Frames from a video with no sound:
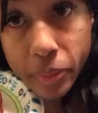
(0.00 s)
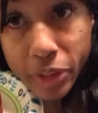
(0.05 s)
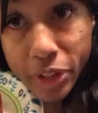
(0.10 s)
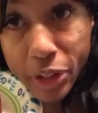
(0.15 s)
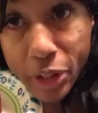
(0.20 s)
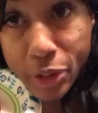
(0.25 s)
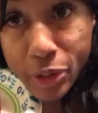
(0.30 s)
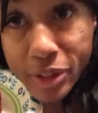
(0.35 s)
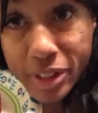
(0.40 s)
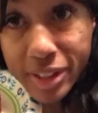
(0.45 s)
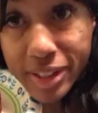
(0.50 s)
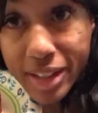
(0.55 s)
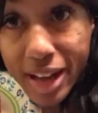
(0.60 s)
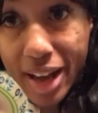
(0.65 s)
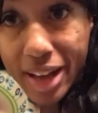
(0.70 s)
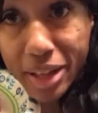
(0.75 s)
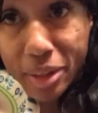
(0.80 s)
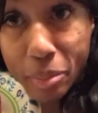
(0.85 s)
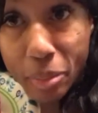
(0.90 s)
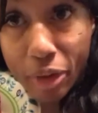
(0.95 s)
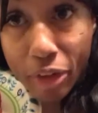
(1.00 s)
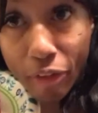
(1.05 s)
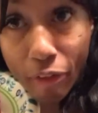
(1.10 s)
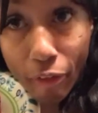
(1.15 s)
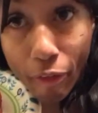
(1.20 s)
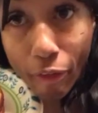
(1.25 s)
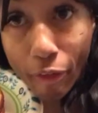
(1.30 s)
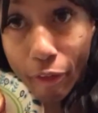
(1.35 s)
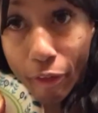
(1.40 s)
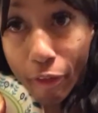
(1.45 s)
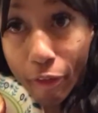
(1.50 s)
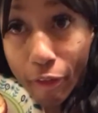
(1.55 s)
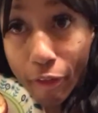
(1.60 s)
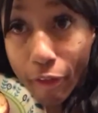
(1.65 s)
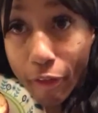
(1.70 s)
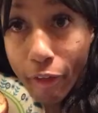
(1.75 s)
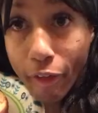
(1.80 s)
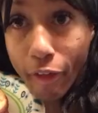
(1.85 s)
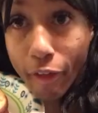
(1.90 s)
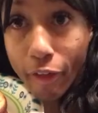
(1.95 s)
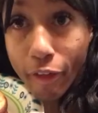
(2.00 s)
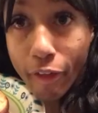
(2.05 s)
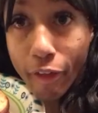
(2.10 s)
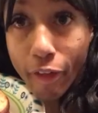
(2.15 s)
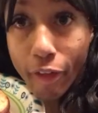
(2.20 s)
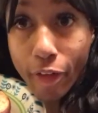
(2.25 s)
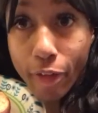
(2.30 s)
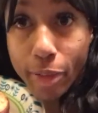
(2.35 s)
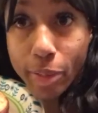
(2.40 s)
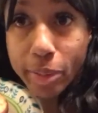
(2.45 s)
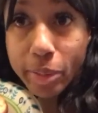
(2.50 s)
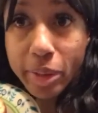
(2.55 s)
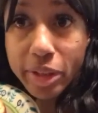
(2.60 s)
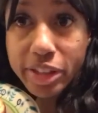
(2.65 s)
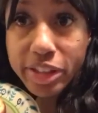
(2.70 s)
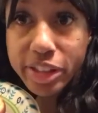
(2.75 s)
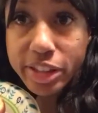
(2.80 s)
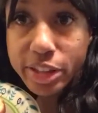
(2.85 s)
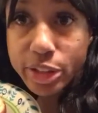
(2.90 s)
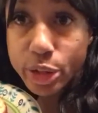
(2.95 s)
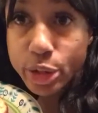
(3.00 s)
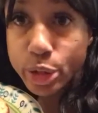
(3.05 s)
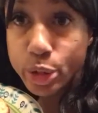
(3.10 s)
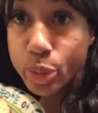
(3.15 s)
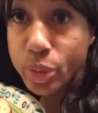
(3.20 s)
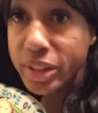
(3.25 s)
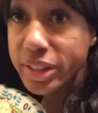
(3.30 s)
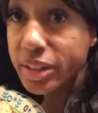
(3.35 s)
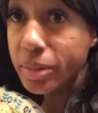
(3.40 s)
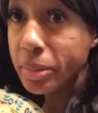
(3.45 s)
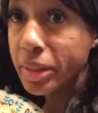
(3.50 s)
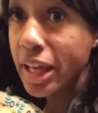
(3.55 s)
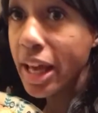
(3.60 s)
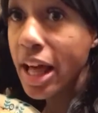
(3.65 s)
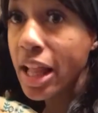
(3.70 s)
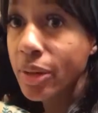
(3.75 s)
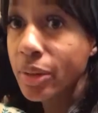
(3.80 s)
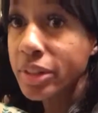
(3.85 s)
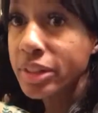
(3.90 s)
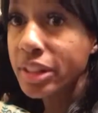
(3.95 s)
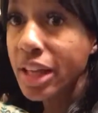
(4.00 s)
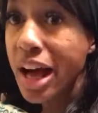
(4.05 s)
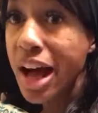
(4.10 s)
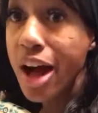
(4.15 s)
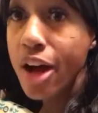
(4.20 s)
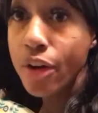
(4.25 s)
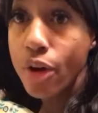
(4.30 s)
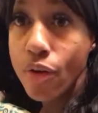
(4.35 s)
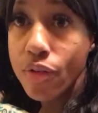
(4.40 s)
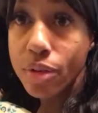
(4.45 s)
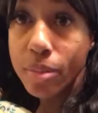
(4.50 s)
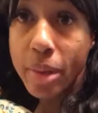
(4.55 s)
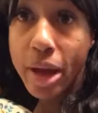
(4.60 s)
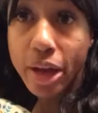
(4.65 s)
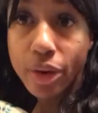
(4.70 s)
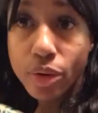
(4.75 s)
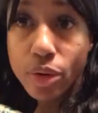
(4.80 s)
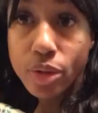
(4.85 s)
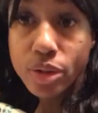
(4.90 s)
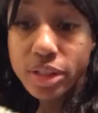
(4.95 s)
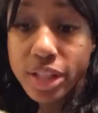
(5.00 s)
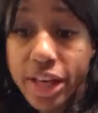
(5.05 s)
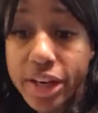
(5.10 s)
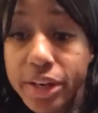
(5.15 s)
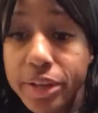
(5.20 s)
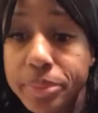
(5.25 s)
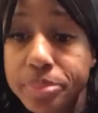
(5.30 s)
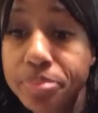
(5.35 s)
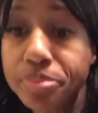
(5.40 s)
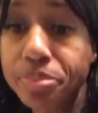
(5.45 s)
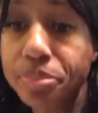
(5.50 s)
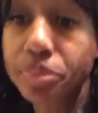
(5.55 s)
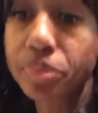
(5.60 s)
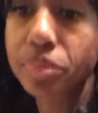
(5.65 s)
And here's this item. Oh, about 620 some calories. I'll go over the macros later.